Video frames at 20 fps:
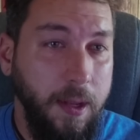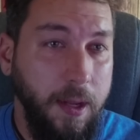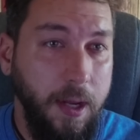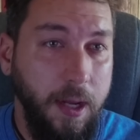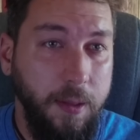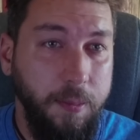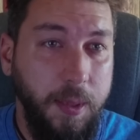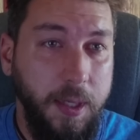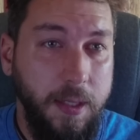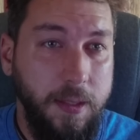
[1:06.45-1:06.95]

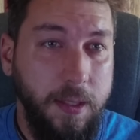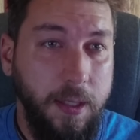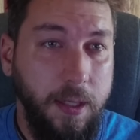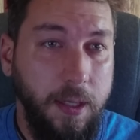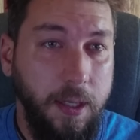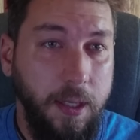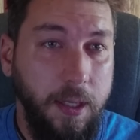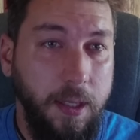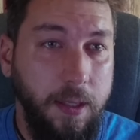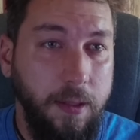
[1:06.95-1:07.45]
and
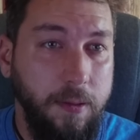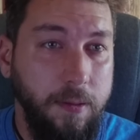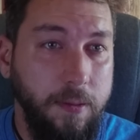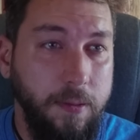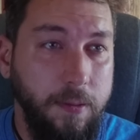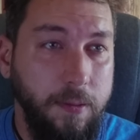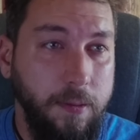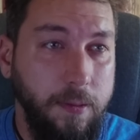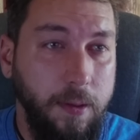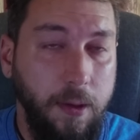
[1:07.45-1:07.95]
basically
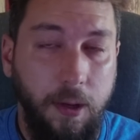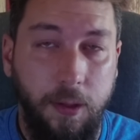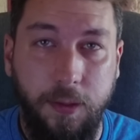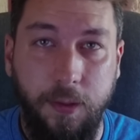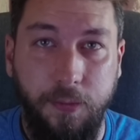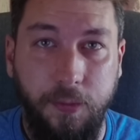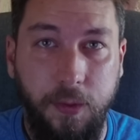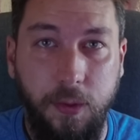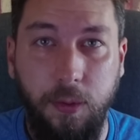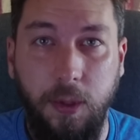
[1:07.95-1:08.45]
add a
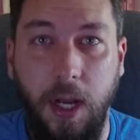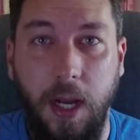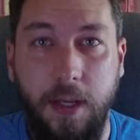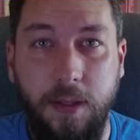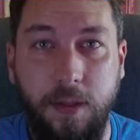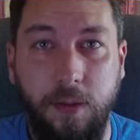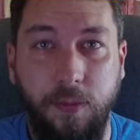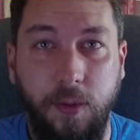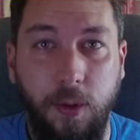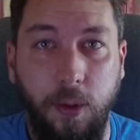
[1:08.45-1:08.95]
few
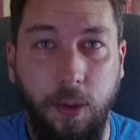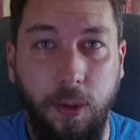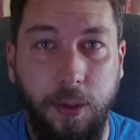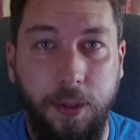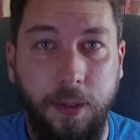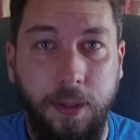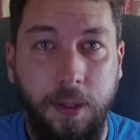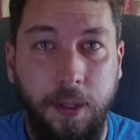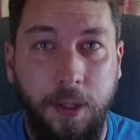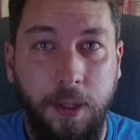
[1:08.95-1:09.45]
lines of code,